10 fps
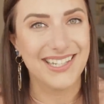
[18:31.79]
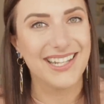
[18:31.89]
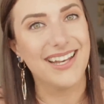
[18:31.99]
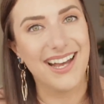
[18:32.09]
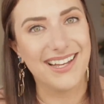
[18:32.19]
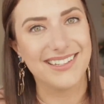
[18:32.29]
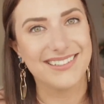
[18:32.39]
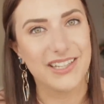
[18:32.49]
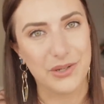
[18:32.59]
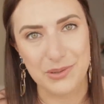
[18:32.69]
and not
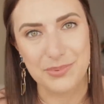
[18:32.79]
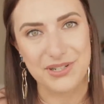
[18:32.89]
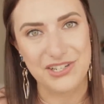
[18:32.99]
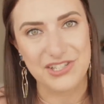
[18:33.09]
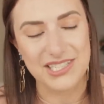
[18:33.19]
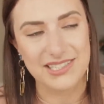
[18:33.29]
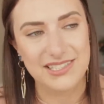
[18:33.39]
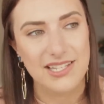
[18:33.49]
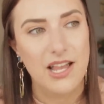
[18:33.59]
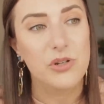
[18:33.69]
the corporations,